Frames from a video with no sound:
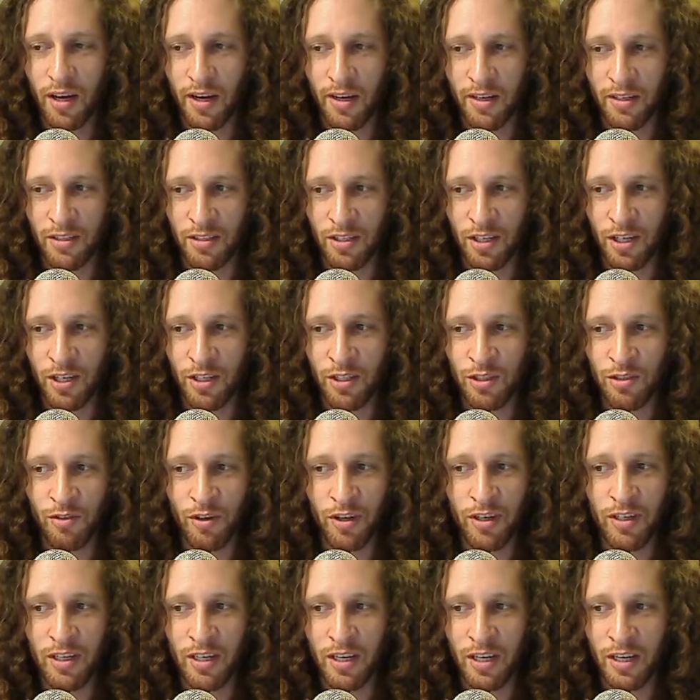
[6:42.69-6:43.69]
I stare
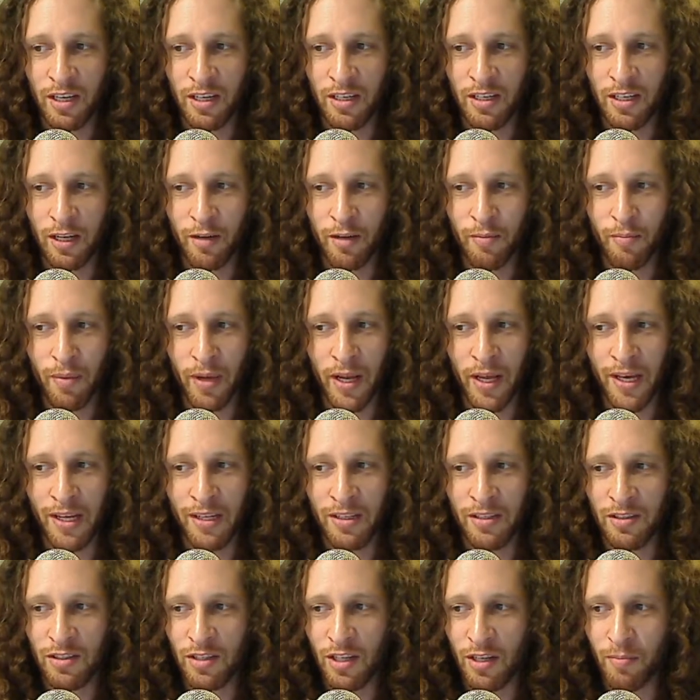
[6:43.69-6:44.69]
straight ahead at
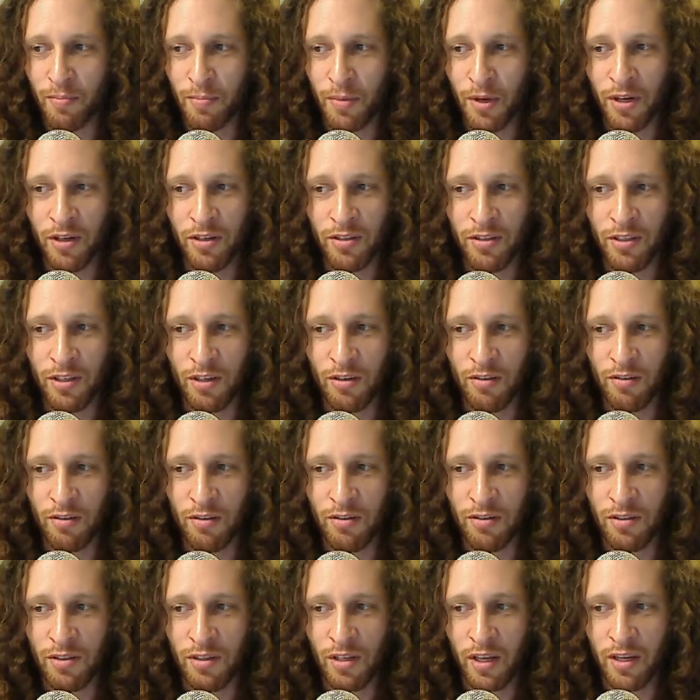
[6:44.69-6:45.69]
planes that pass
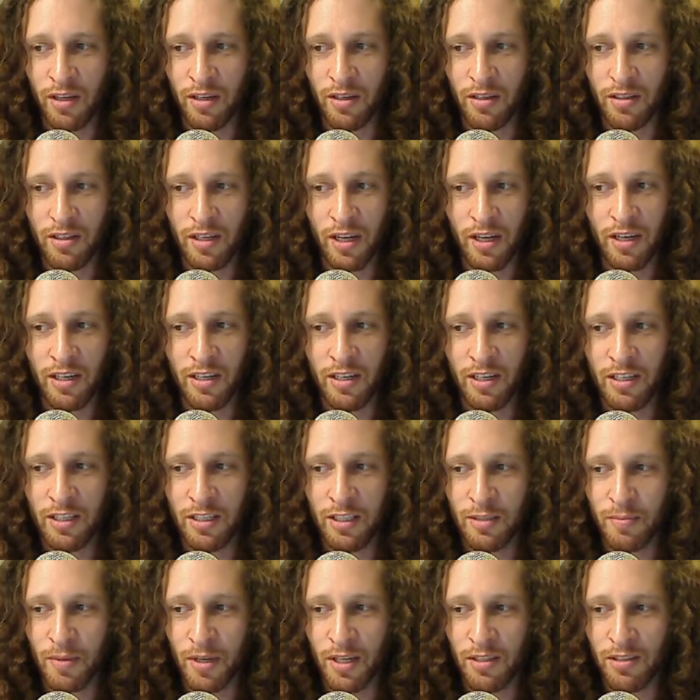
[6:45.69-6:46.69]
across that tiny
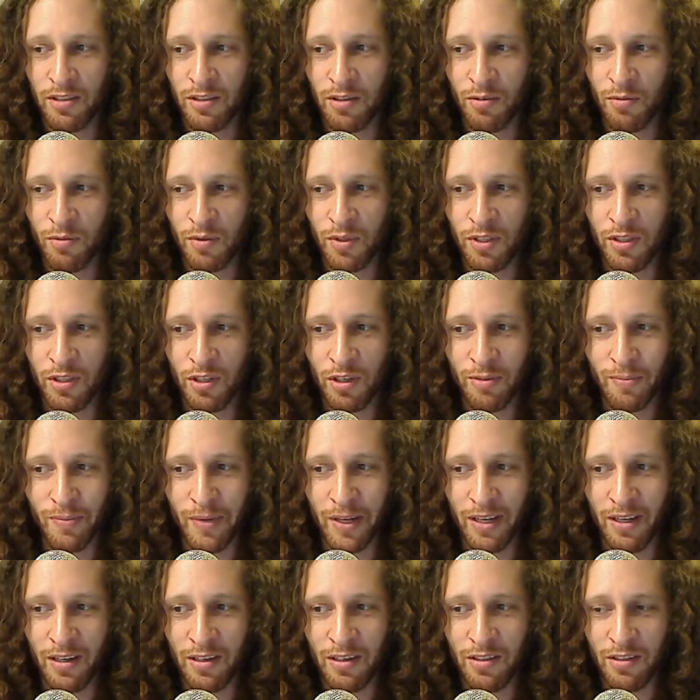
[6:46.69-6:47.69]
space the window
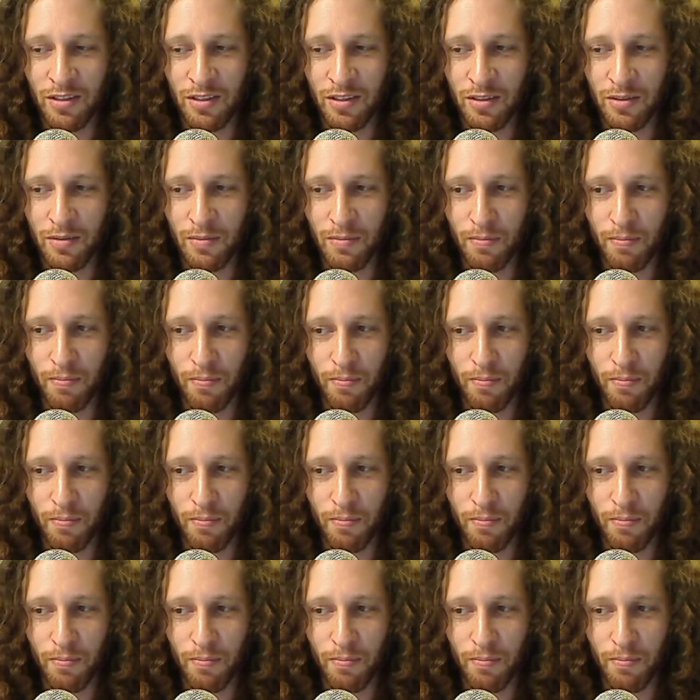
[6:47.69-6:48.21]
makes.